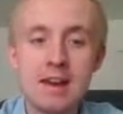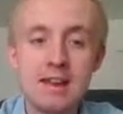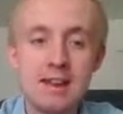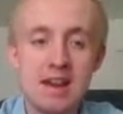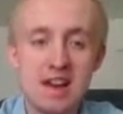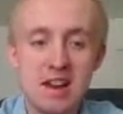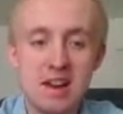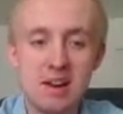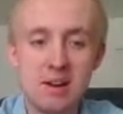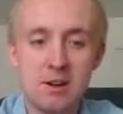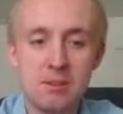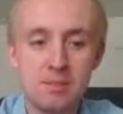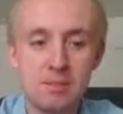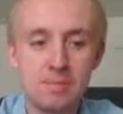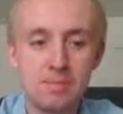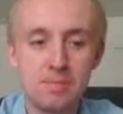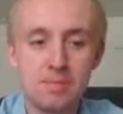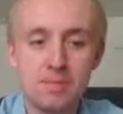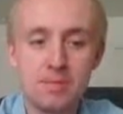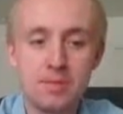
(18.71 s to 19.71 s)

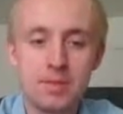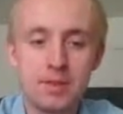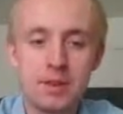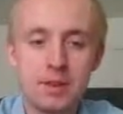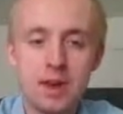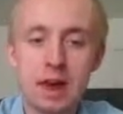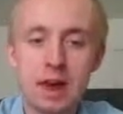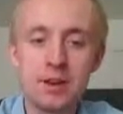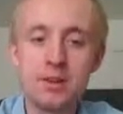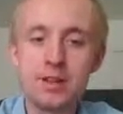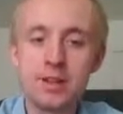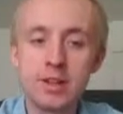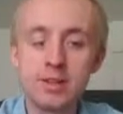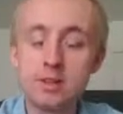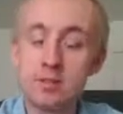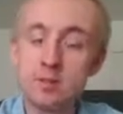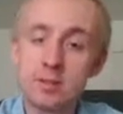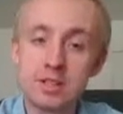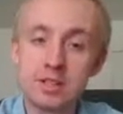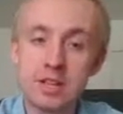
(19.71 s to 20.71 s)
Now, I know that
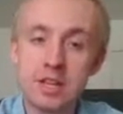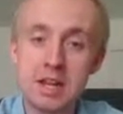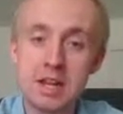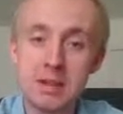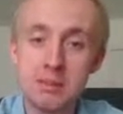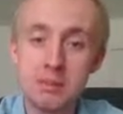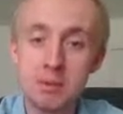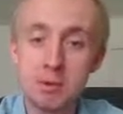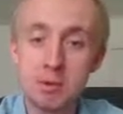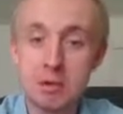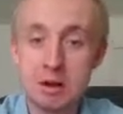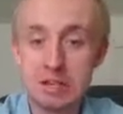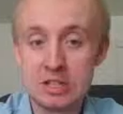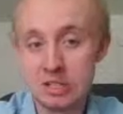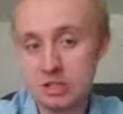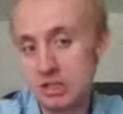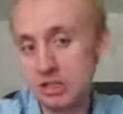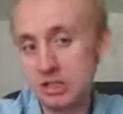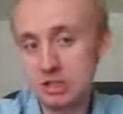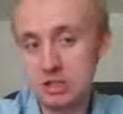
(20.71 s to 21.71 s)
there wasn't a lot of people
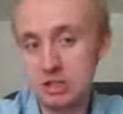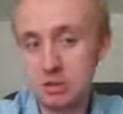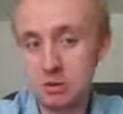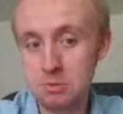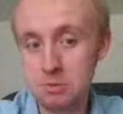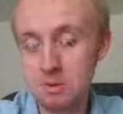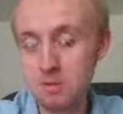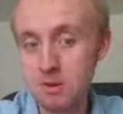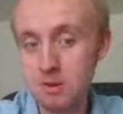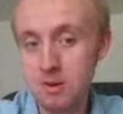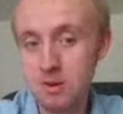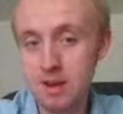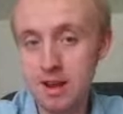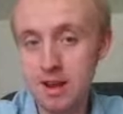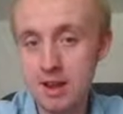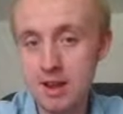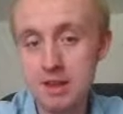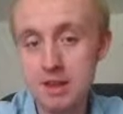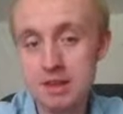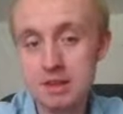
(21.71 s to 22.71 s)
watching this show
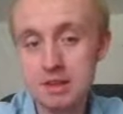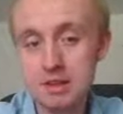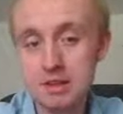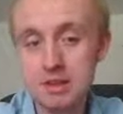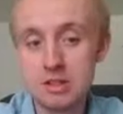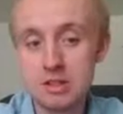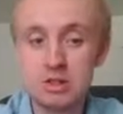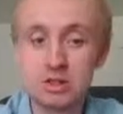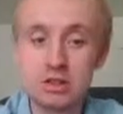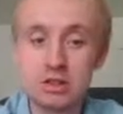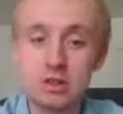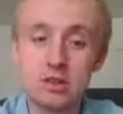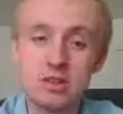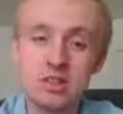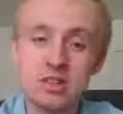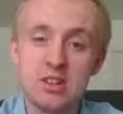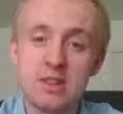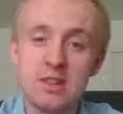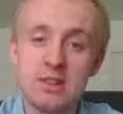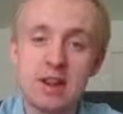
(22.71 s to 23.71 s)
beforehand, so,
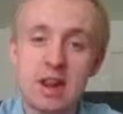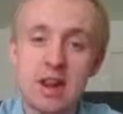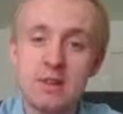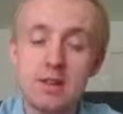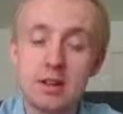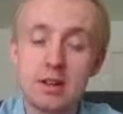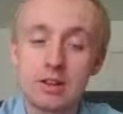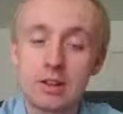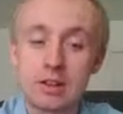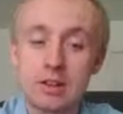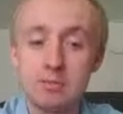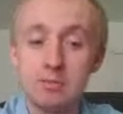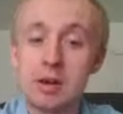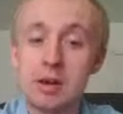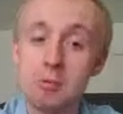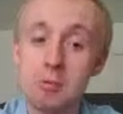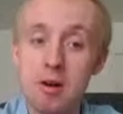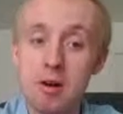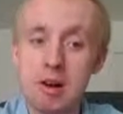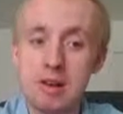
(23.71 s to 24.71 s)
I'm not going to
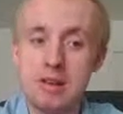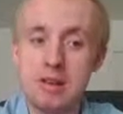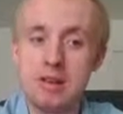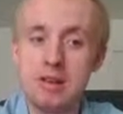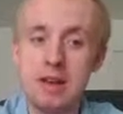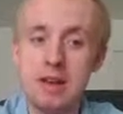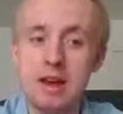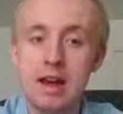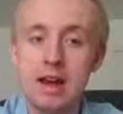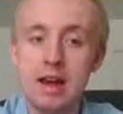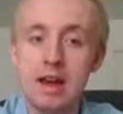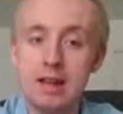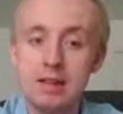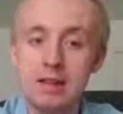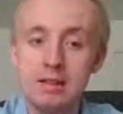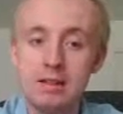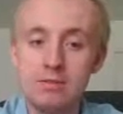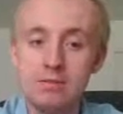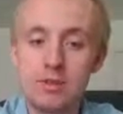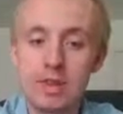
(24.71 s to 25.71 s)
explain why
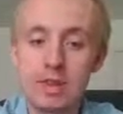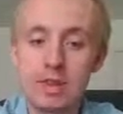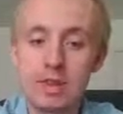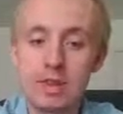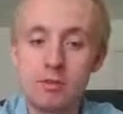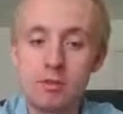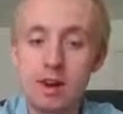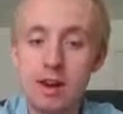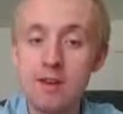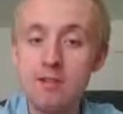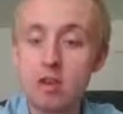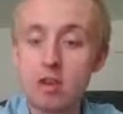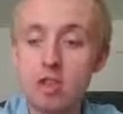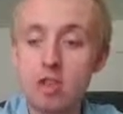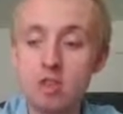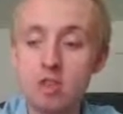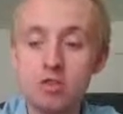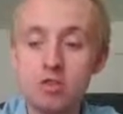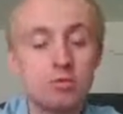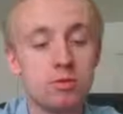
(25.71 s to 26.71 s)
I've taken forever
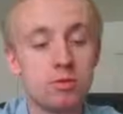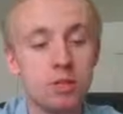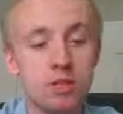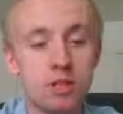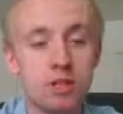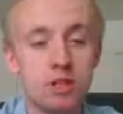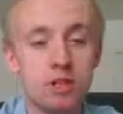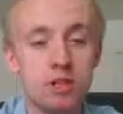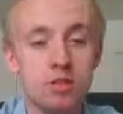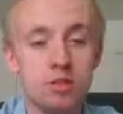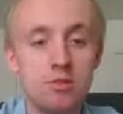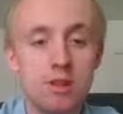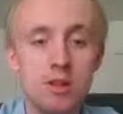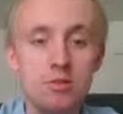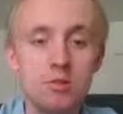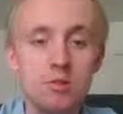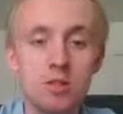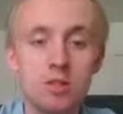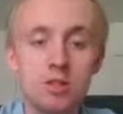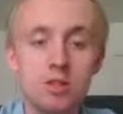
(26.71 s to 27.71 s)
to release the new
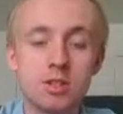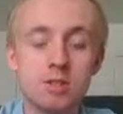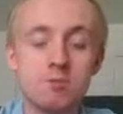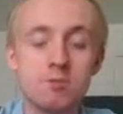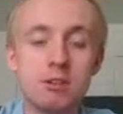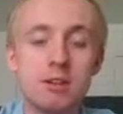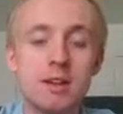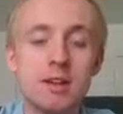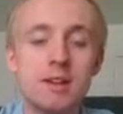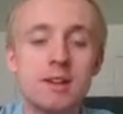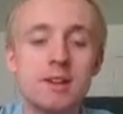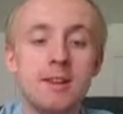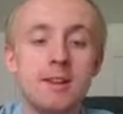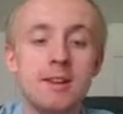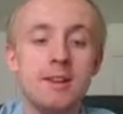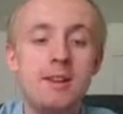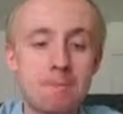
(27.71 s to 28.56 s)
episodes and whatnot.